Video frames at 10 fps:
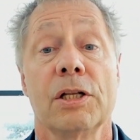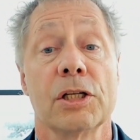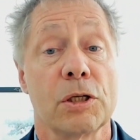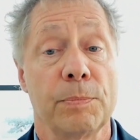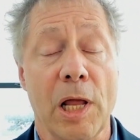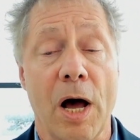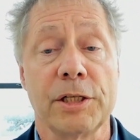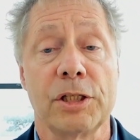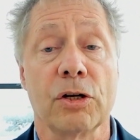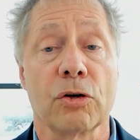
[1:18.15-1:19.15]
the
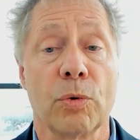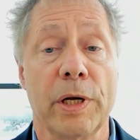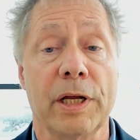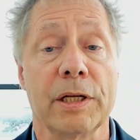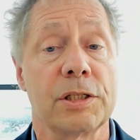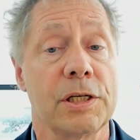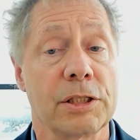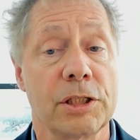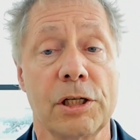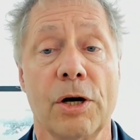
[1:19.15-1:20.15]
supplies and ingredients
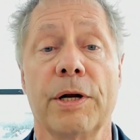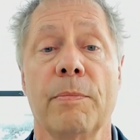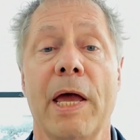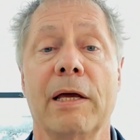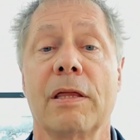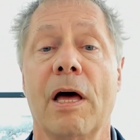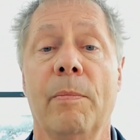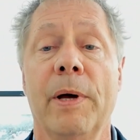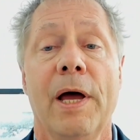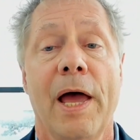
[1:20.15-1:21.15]
necessary to make
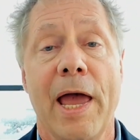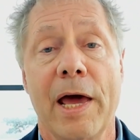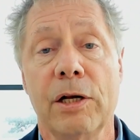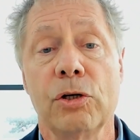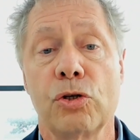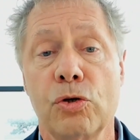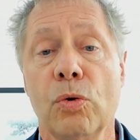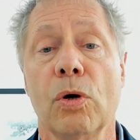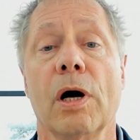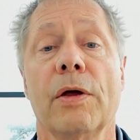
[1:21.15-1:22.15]
them, and
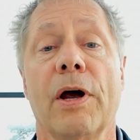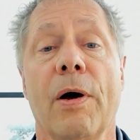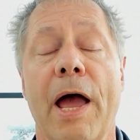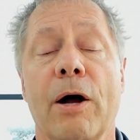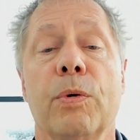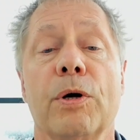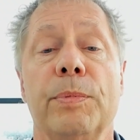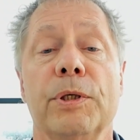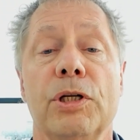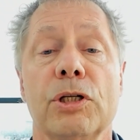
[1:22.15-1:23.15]
ensure their
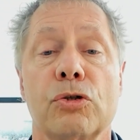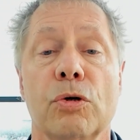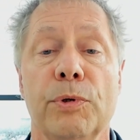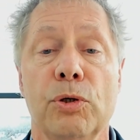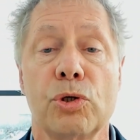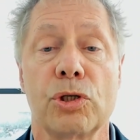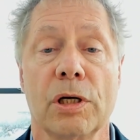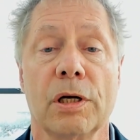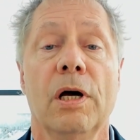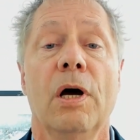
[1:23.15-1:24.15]
equitable
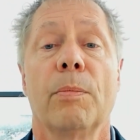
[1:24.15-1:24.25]
distribution,